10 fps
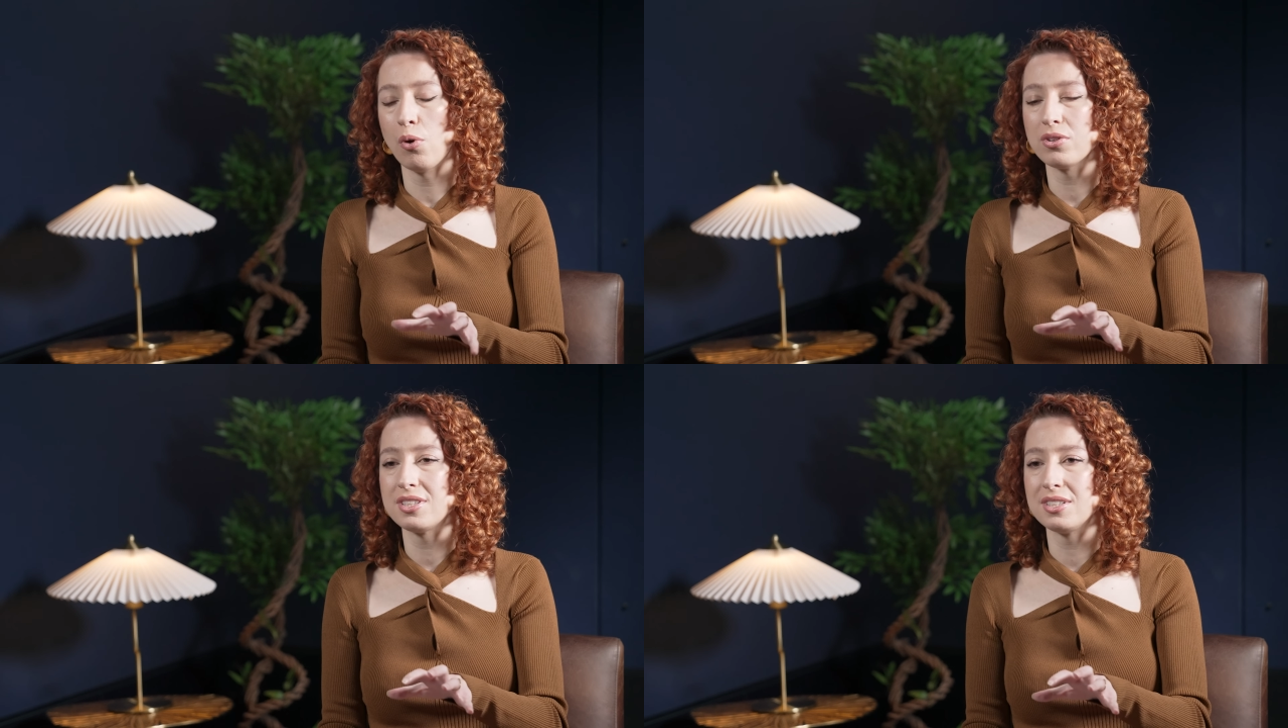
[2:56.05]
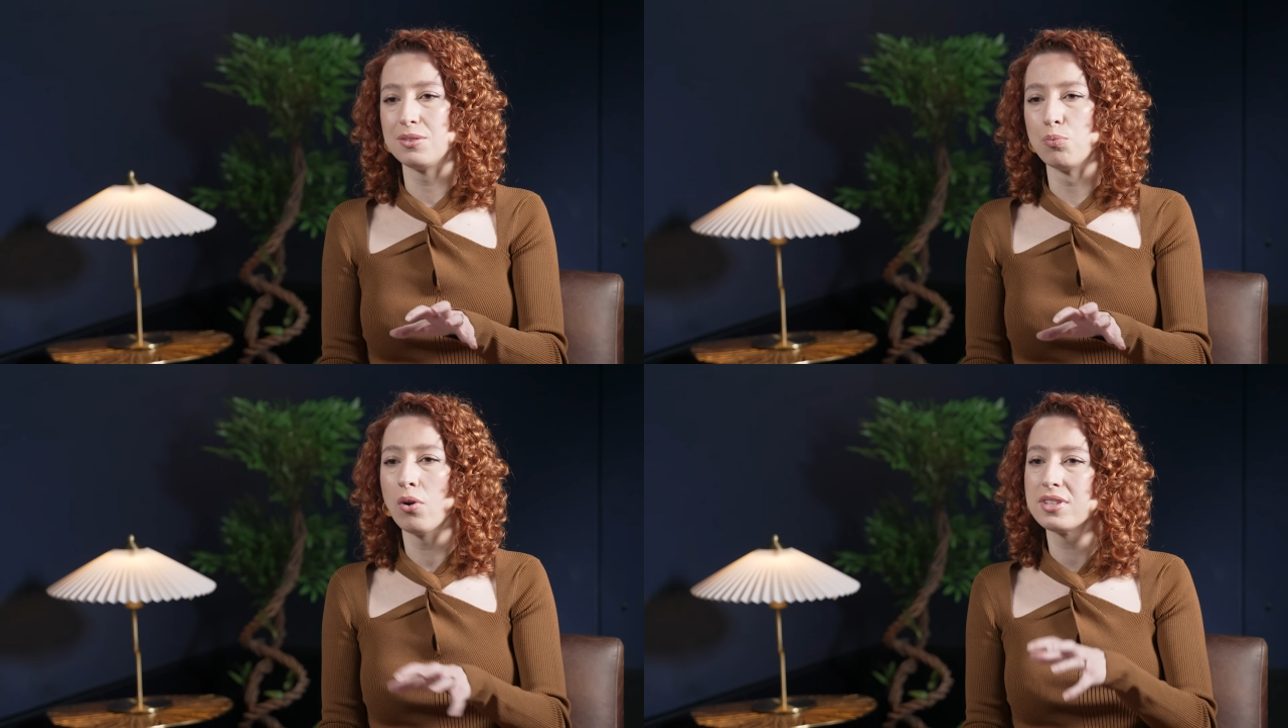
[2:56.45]
What
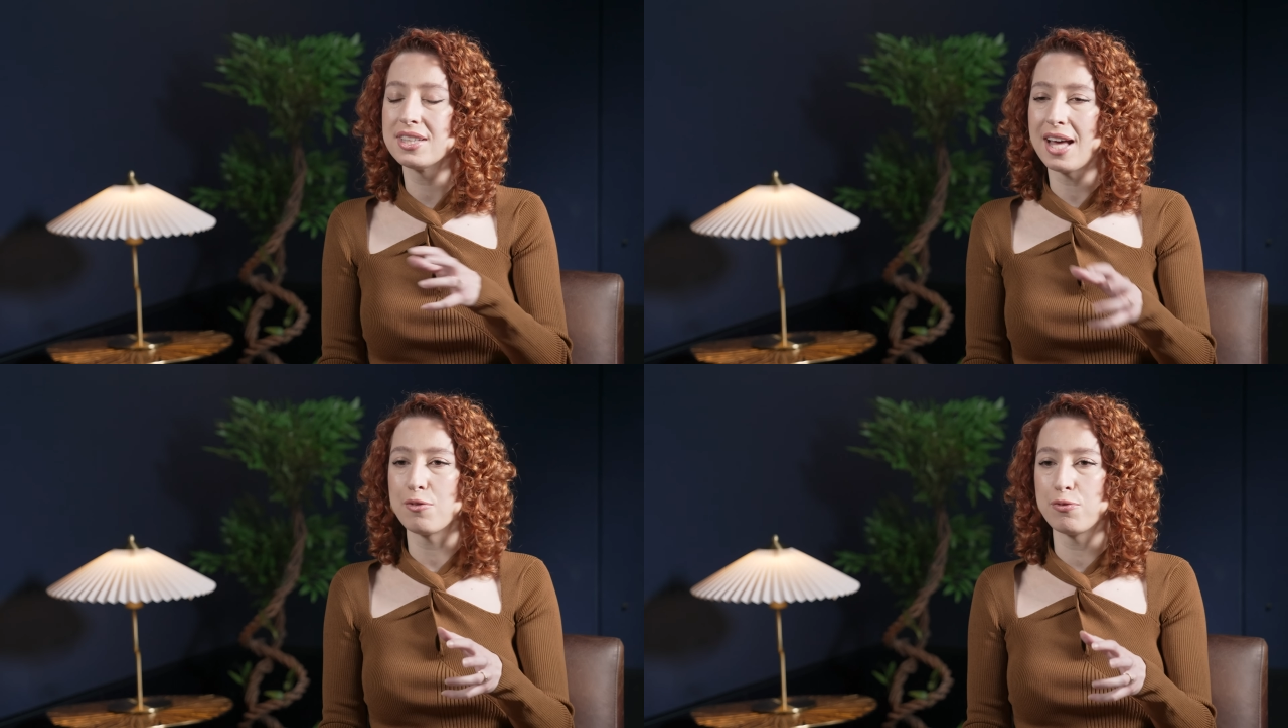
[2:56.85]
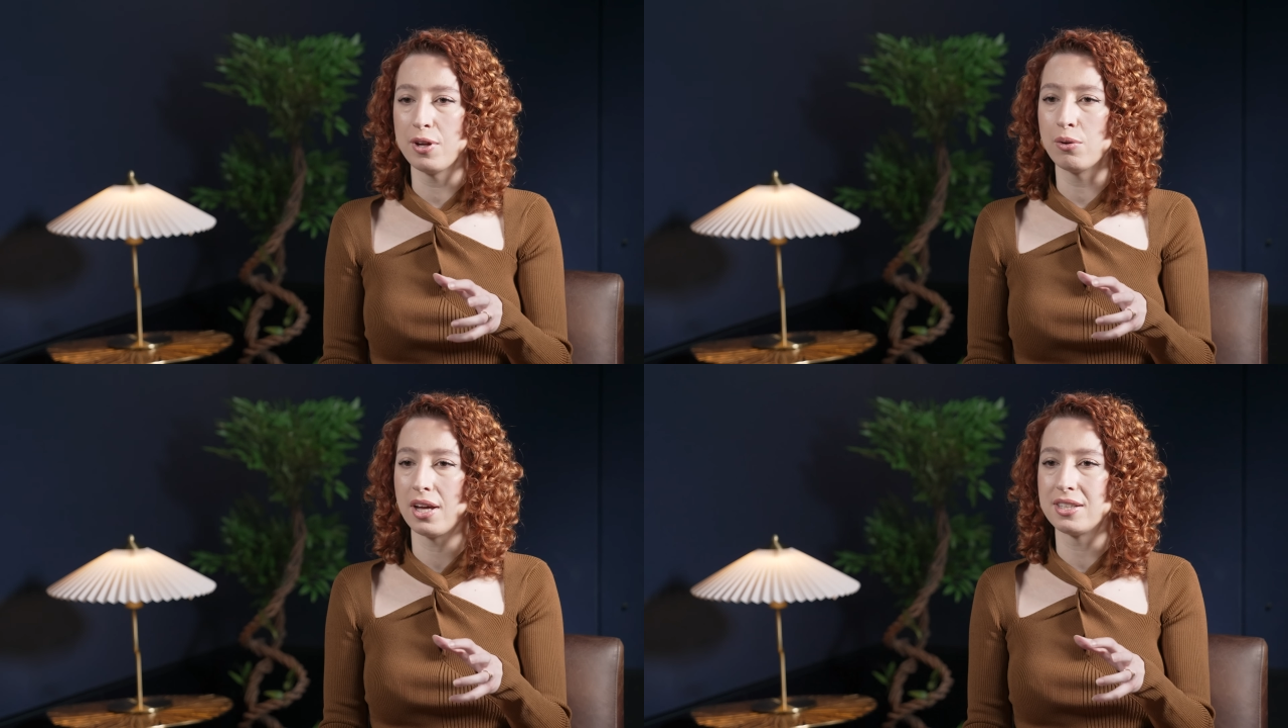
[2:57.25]
what did that
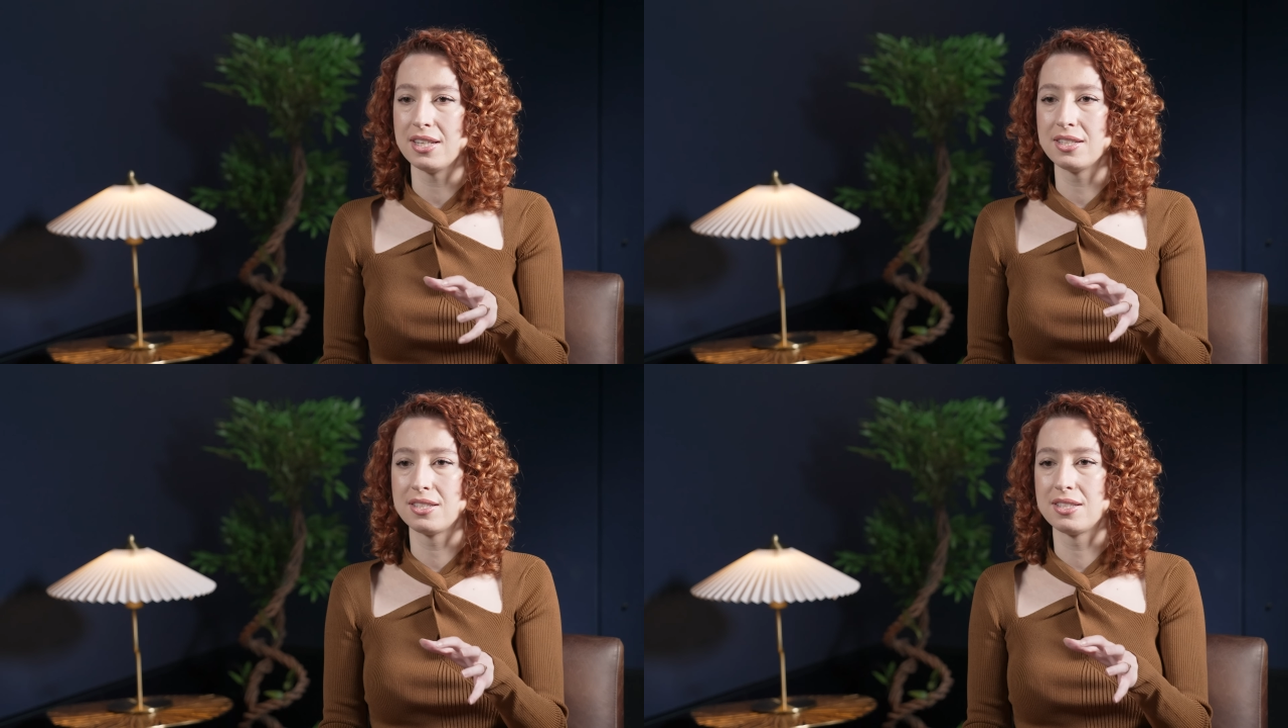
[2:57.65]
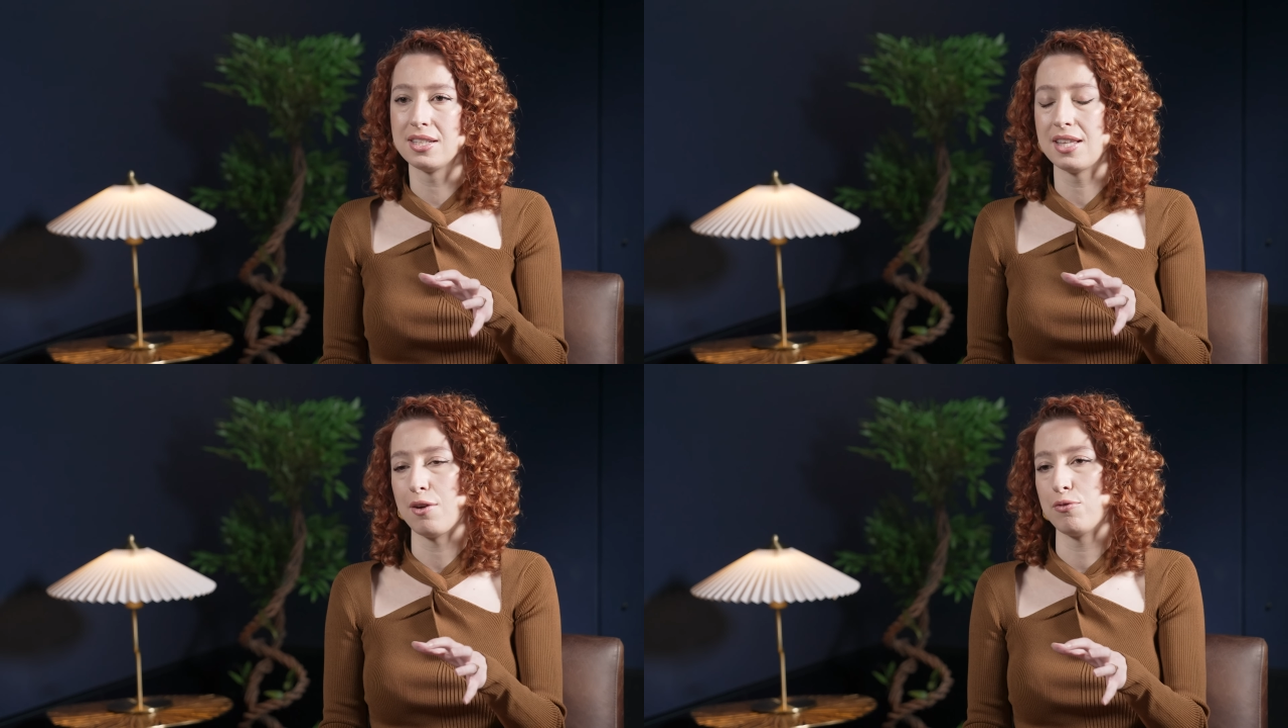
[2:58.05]
feel like? Did
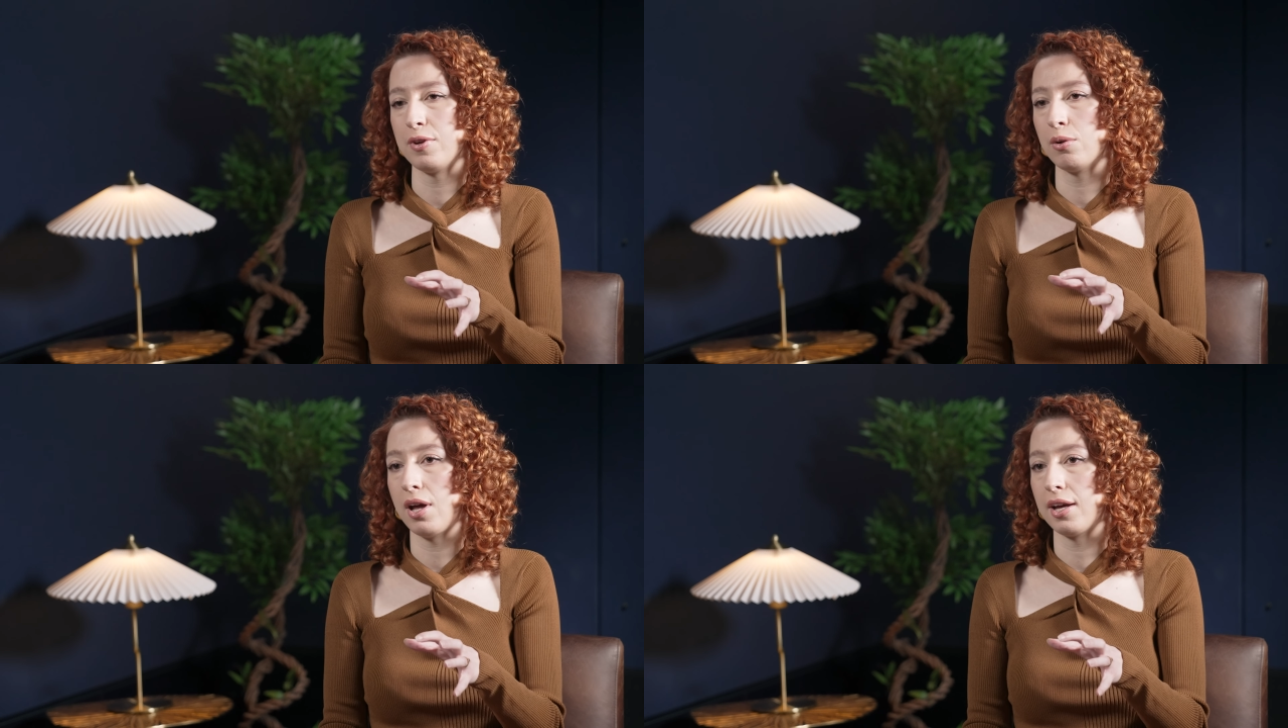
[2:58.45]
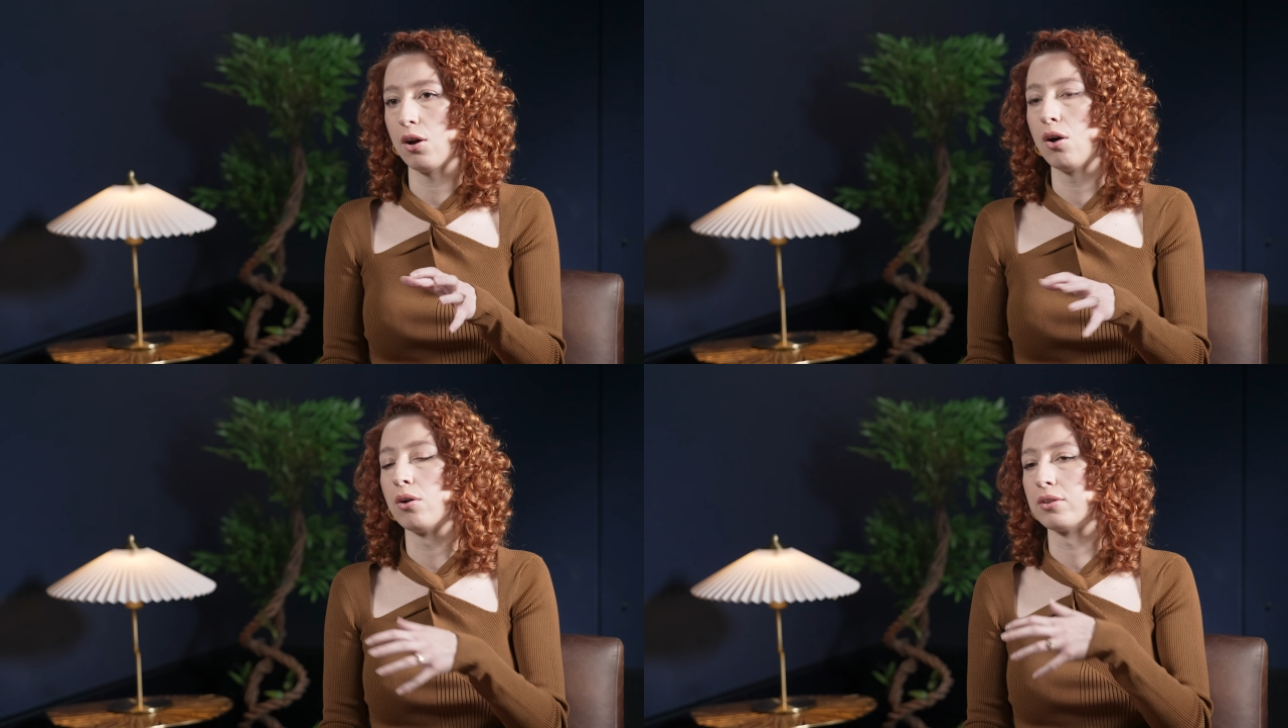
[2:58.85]
did that feel
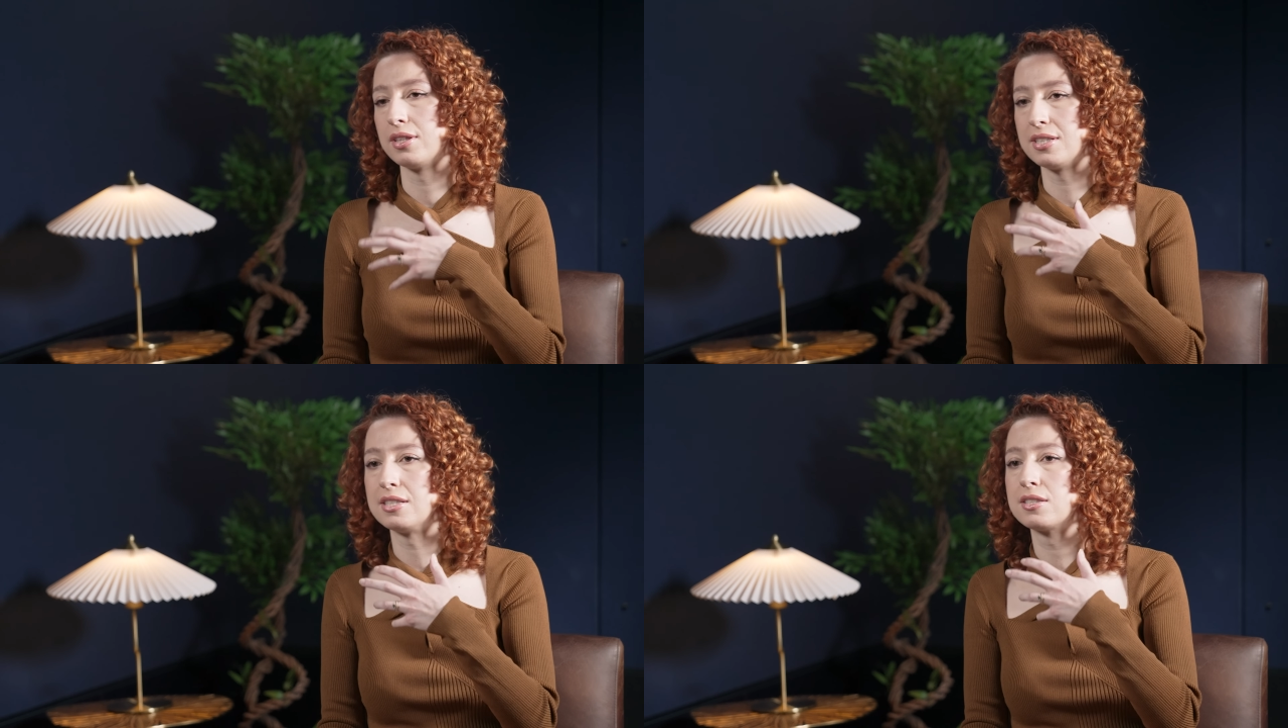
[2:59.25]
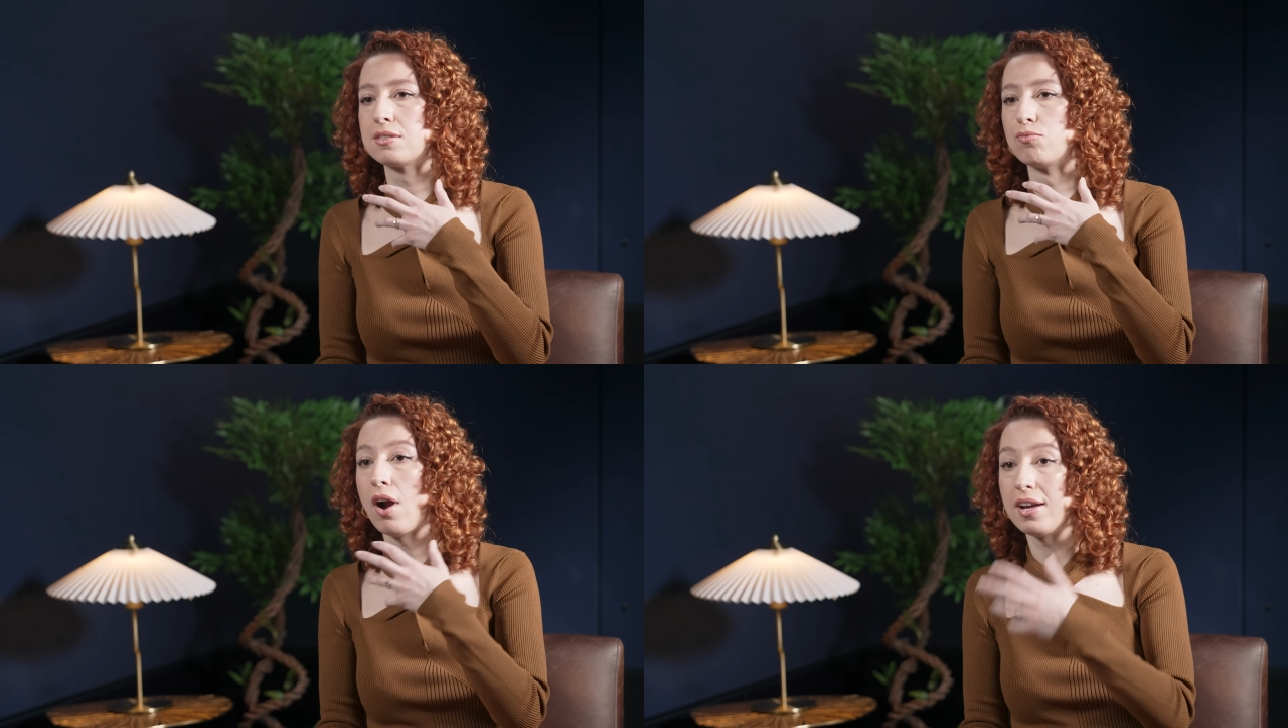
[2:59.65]
like oh this
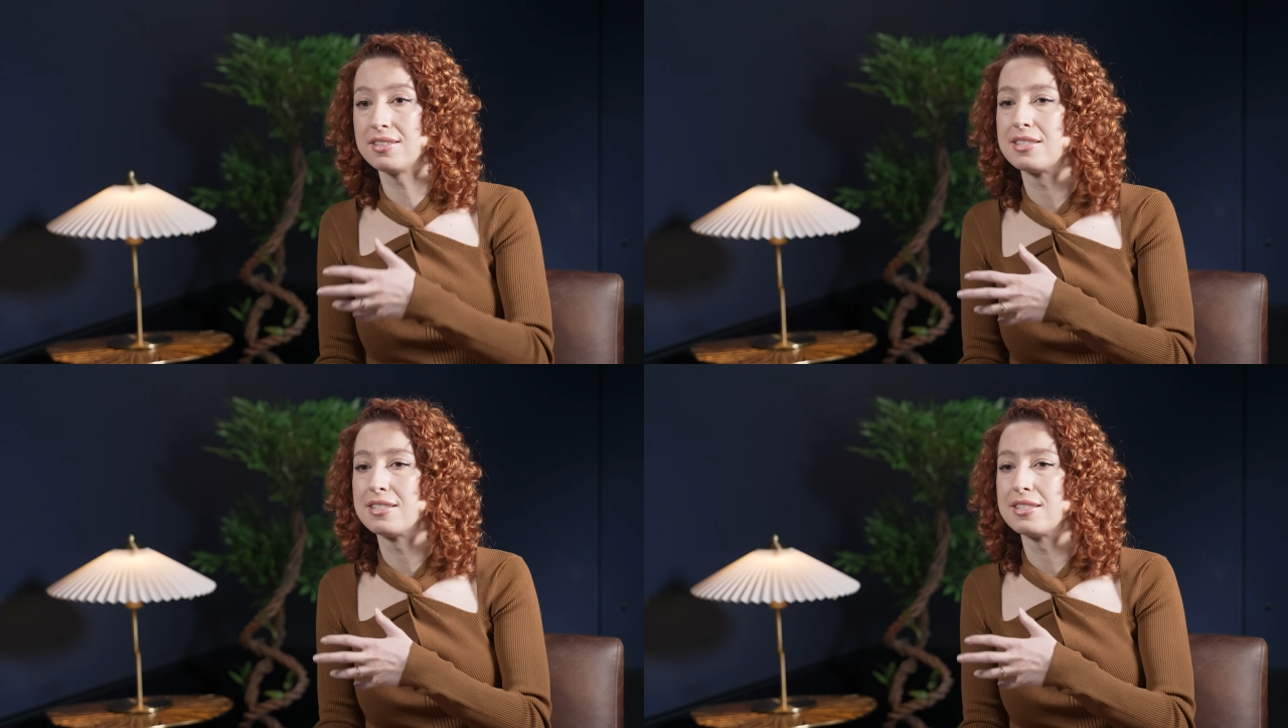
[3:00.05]
is right?